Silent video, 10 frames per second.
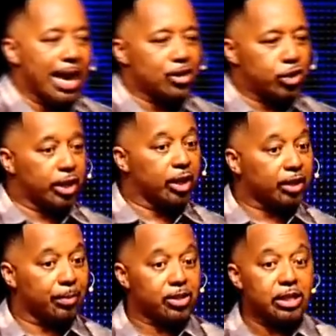And she
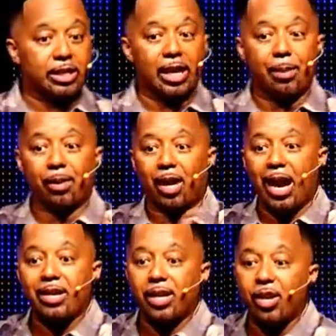looked at me she said, I'm
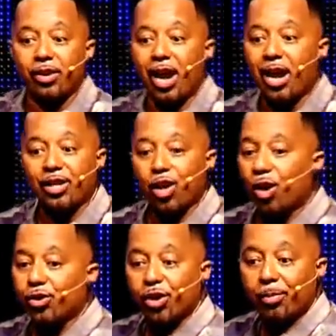glad to hear God has
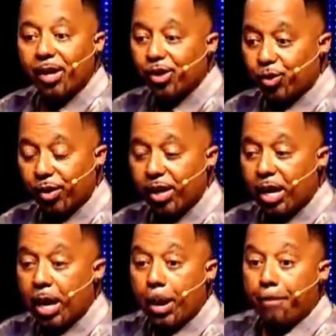called you to ministry,
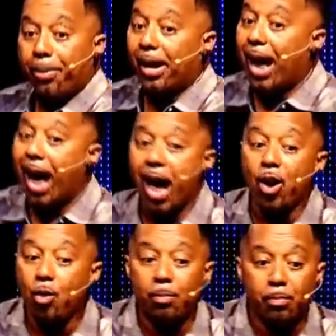but I don't